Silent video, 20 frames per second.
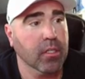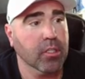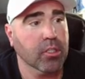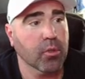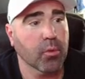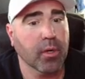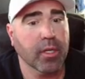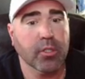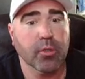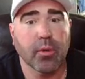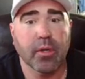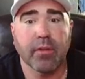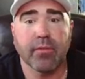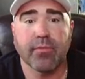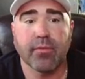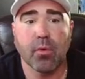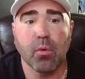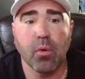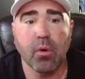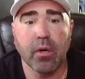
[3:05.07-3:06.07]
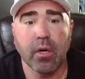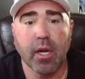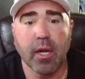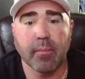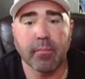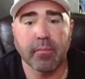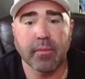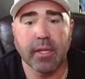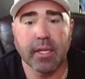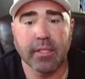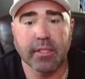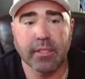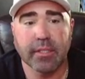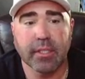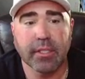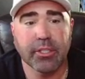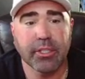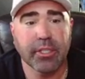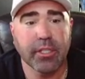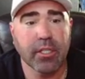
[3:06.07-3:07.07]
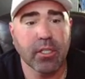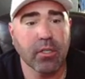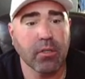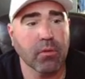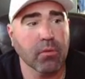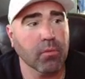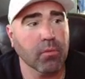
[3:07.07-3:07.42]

twenty twenty-four, um, that's this year,